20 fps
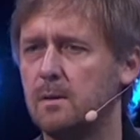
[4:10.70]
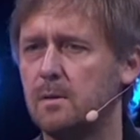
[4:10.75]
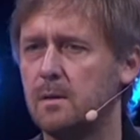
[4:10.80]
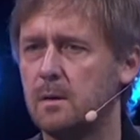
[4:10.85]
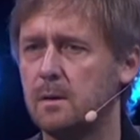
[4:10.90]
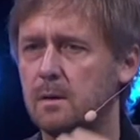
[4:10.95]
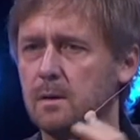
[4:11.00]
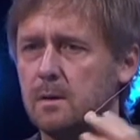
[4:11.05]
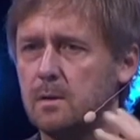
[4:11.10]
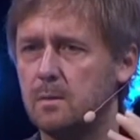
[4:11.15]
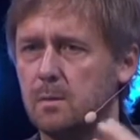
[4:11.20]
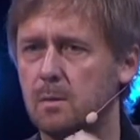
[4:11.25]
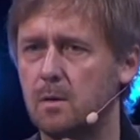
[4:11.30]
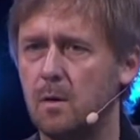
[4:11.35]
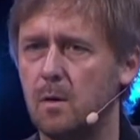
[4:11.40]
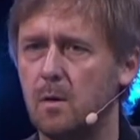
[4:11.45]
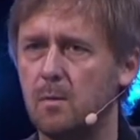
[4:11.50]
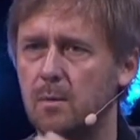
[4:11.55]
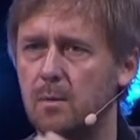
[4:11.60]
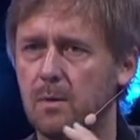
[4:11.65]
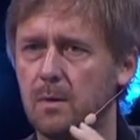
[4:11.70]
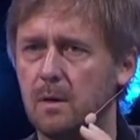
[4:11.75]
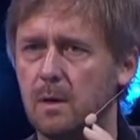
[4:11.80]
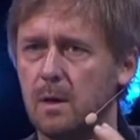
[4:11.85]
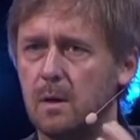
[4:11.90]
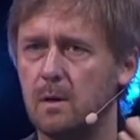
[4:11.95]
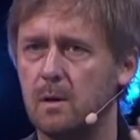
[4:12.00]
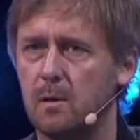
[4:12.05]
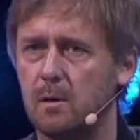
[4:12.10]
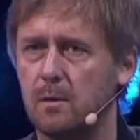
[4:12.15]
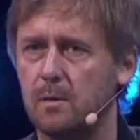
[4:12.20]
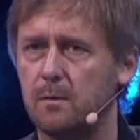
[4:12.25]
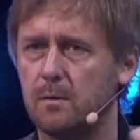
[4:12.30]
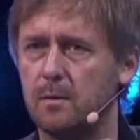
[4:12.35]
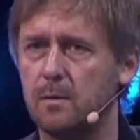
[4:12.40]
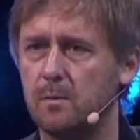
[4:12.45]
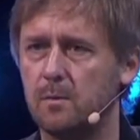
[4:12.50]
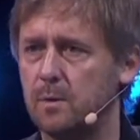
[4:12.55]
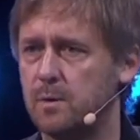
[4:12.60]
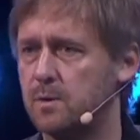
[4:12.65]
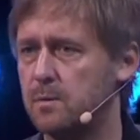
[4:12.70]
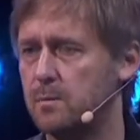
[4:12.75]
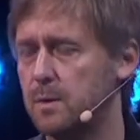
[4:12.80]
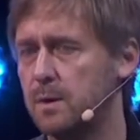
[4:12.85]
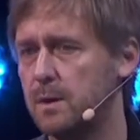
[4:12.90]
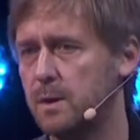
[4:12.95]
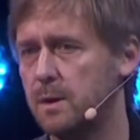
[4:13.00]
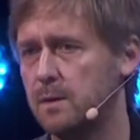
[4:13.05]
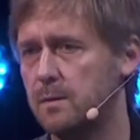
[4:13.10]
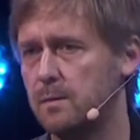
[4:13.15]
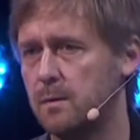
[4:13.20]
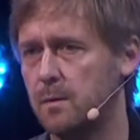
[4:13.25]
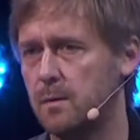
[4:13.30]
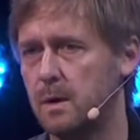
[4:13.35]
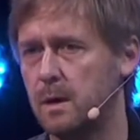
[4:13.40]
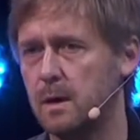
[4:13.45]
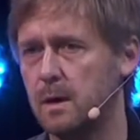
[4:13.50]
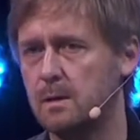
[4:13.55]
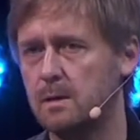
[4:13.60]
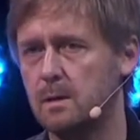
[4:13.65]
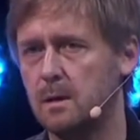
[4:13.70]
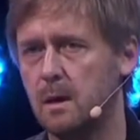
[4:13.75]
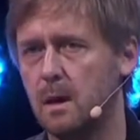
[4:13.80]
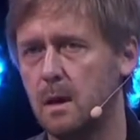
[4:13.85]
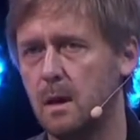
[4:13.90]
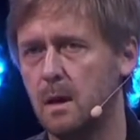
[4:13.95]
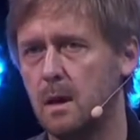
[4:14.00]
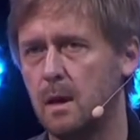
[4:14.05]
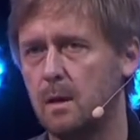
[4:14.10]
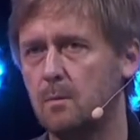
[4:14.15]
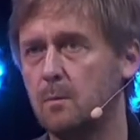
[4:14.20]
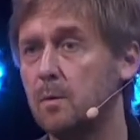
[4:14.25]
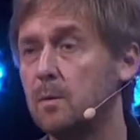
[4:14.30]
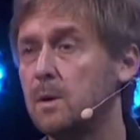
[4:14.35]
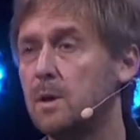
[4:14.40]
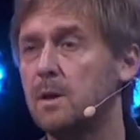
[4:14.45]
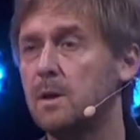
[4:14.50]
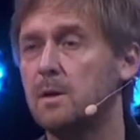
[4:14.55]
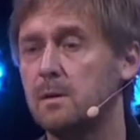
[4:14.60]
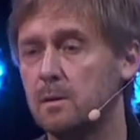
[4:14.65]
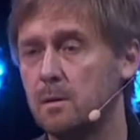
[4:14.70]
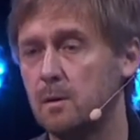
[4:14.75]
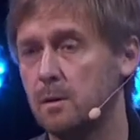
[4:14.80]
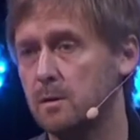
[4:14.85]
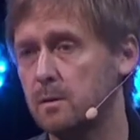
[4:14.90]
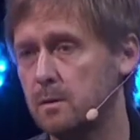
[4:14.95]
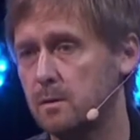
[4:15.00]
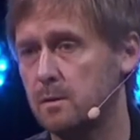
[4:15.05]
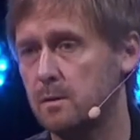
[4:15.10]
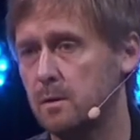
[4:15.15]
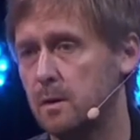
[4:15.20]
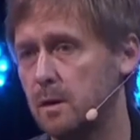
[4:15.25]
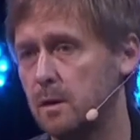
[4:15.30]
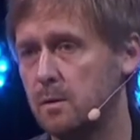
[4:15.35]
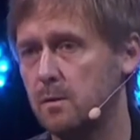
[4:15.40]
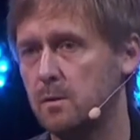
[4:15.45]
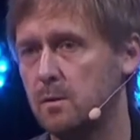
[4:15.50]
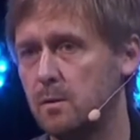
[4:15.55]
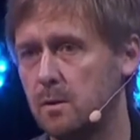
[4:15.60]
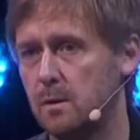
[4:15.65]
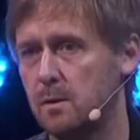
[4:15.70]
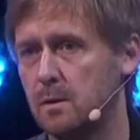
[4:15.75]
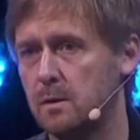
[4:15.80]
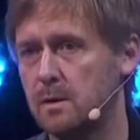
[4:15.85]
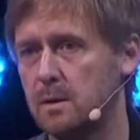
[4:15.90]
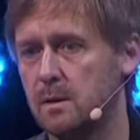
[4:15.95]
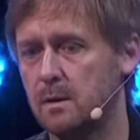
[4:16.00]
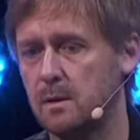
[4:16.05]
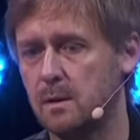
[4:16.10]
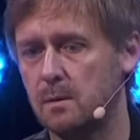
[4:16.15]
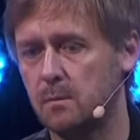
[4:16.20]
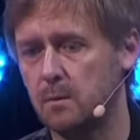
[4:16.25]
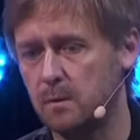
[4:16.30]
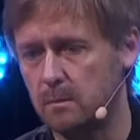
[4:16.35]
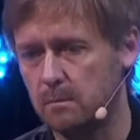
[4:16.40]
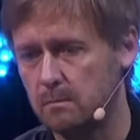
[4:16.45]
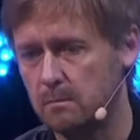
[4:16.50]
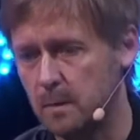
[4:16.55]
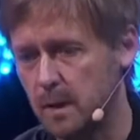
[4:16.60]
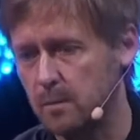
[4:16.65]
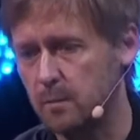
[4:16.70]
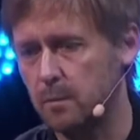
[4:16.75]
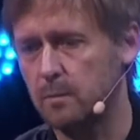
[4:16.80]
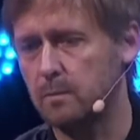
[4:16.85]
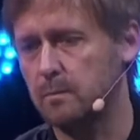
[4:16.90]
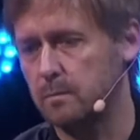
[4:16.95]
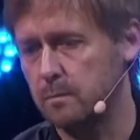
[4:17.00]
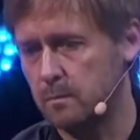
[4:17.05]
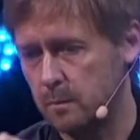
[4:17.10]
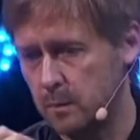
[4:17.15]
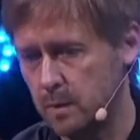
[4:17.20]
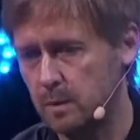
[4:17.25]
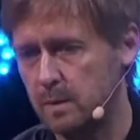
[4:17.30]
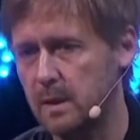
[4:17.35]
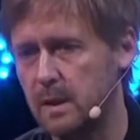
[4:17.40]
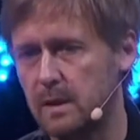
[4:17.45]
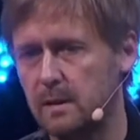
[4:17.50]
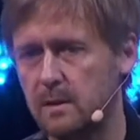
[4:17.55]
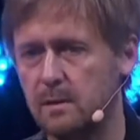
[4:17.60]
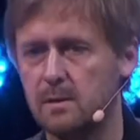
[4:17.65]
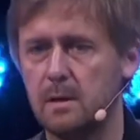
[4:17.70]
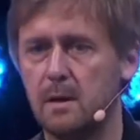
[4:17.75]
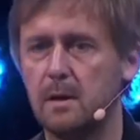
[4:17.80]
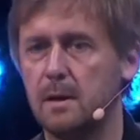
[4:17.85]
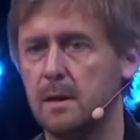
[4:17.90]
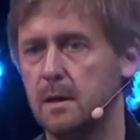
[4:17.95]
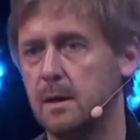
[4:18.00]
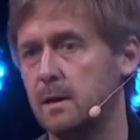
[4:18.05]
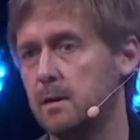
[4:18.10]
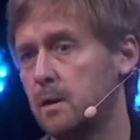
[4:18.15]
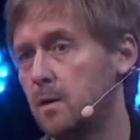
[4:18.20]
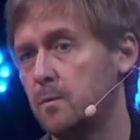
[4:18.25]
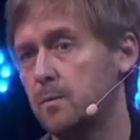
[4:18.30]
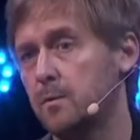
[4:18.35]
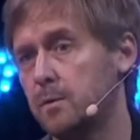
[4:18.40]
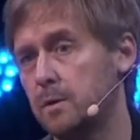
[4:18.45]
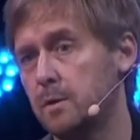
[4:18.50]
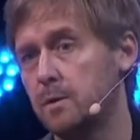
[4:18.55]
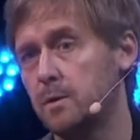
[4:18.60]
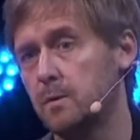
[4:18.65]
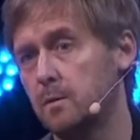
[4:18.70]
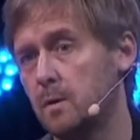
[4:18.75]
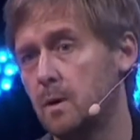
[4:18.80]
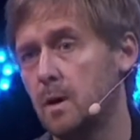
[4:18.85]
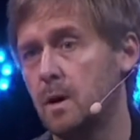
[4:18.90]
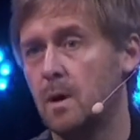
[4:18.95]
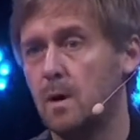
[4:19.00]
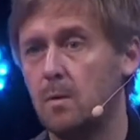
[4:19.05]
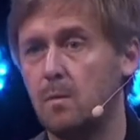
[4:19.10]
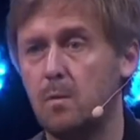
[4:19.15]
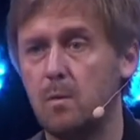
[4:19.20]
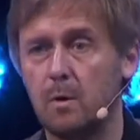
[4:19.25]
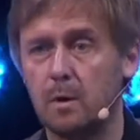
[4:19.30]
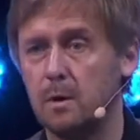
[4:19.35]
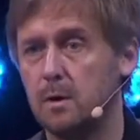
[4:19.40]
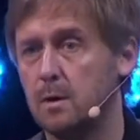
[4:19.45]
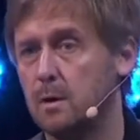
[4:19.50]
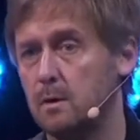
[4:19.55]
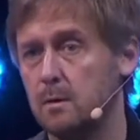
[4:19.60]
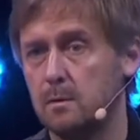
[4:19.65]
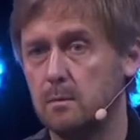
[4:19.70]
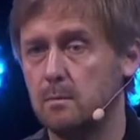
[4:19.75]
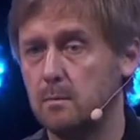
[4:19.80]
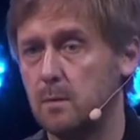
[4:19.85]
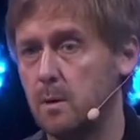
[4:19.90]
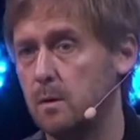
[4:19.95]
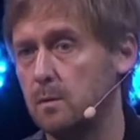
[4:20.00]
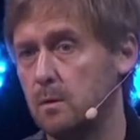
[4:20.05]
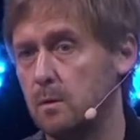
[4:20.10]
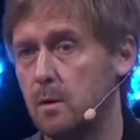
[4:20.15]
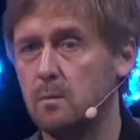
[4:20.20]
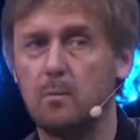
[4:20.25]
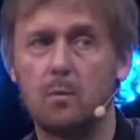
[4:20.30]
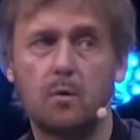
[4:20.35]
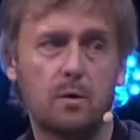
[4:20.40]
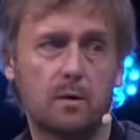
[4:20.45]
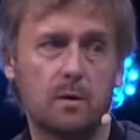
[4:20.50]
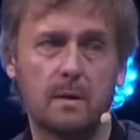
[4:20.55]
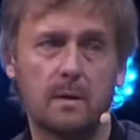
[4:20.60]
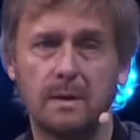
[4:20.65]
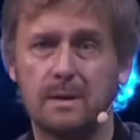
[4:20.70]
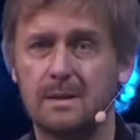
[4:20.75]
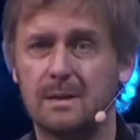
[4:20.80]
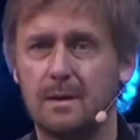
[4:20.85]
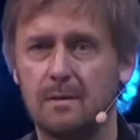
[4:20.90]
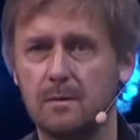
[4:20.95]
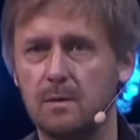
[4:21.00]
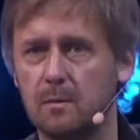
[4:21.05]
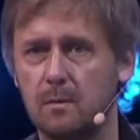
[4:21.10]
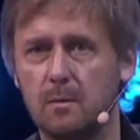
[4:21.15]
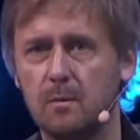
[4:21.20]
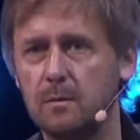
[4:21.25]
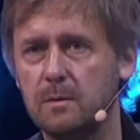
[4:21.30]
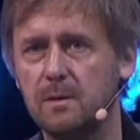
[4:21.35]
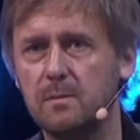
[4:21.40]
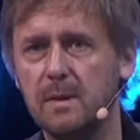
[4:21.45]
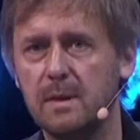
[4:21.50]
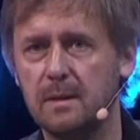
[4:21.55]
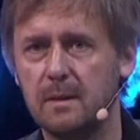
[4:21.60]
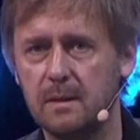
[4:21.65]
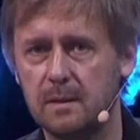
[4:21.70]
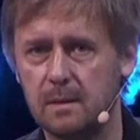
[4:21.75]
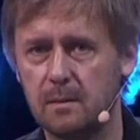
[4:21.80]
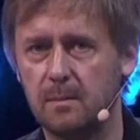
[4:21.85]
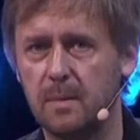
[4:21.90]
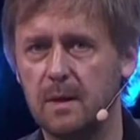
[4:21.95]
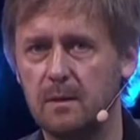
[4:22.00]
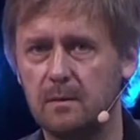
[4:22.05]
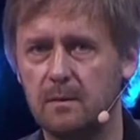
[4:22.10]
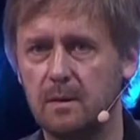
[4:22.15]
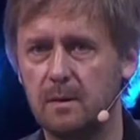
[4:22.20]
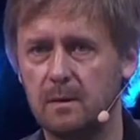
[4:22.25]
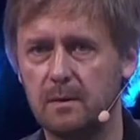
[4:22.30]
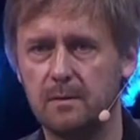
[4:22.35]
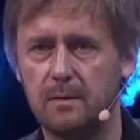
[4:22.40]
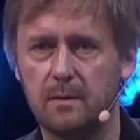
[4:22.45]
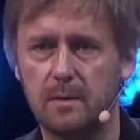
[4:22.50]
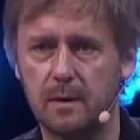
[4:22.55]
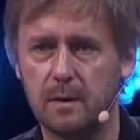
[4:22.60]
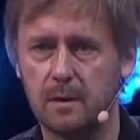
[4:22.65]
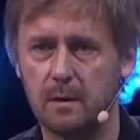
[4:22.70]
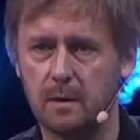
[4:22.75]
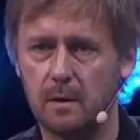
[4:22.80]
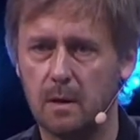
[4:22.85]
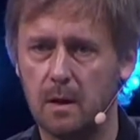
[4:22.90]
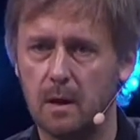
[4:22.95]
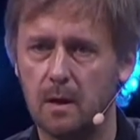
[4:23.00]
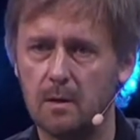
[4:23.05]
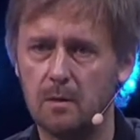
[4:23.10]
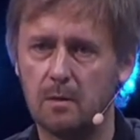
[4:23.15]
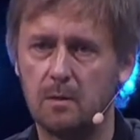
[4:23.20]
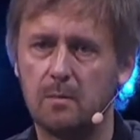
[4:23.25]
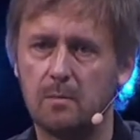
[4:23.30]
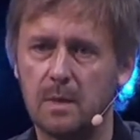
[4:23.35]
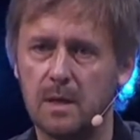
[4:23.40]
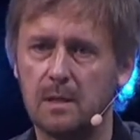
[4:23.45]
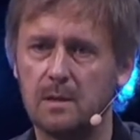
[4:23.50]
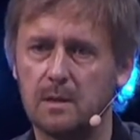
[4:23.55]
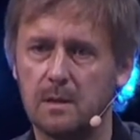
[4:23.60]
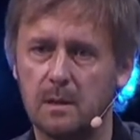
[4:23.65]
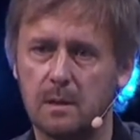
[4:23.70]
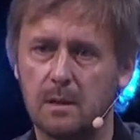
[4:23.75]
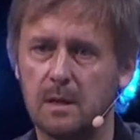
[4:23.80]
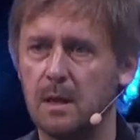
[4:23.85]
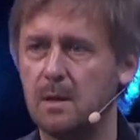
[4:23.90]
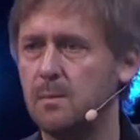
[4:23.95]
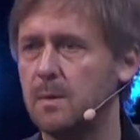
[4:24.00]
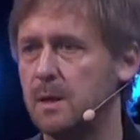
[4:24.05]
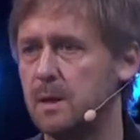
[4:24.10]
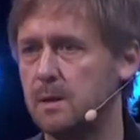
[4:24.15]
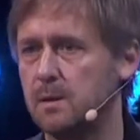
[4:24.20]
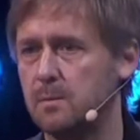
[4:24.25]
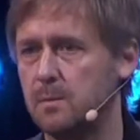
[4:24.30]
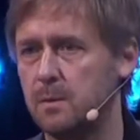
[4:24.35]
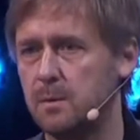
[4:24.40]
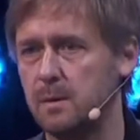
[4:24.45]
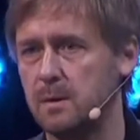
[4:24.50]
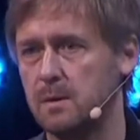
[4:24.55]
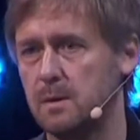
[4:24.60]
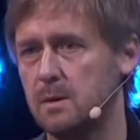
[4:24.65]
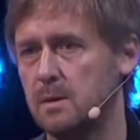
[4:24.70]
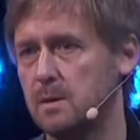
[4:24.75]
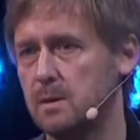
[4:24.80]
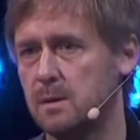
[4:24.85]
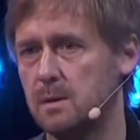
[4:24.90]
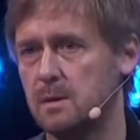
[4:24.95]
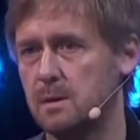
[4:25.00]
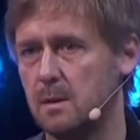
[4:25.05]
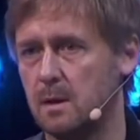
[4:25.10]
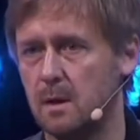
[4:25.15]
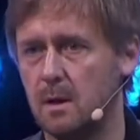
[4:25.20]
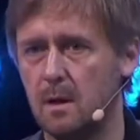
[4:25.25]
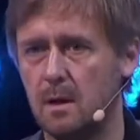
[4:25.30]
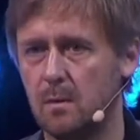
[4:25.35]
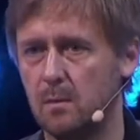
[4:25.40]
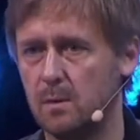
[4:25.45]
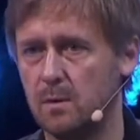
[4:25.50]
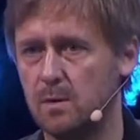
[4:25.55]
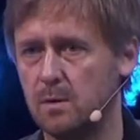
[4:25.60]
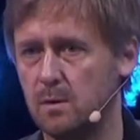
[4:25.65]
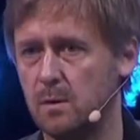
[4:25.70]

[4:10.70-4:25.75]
I think this will open a lot of new possibilities for us, and we'll learn a lot in due course, and then we'll be able to take this learning and hopefully, work on more great stuff. So ultimately, it's about delivering new amazing gaming experiences with